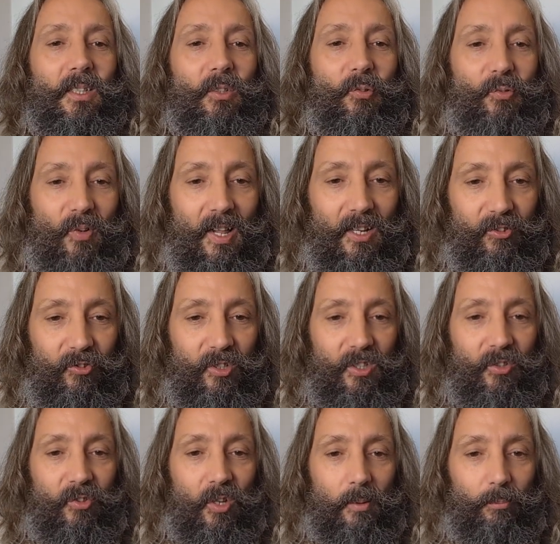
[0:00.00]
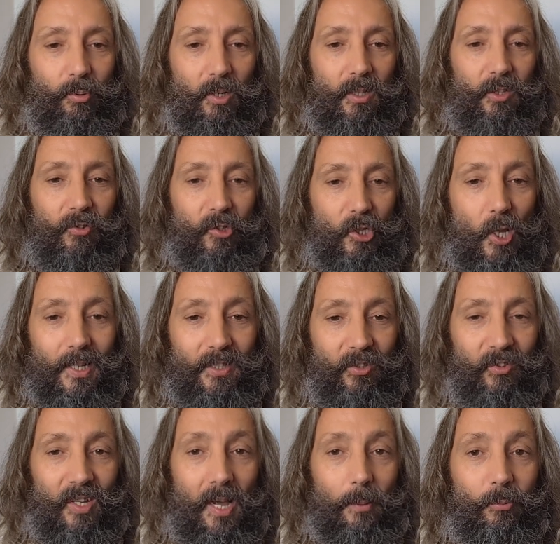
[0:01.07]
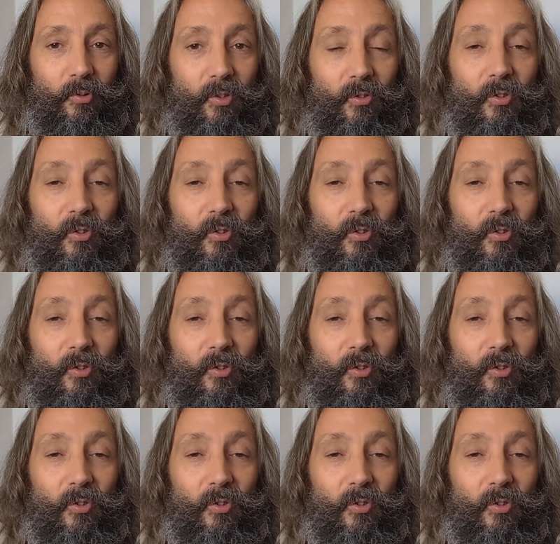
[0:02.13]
Flashes, umbrellas, light setups.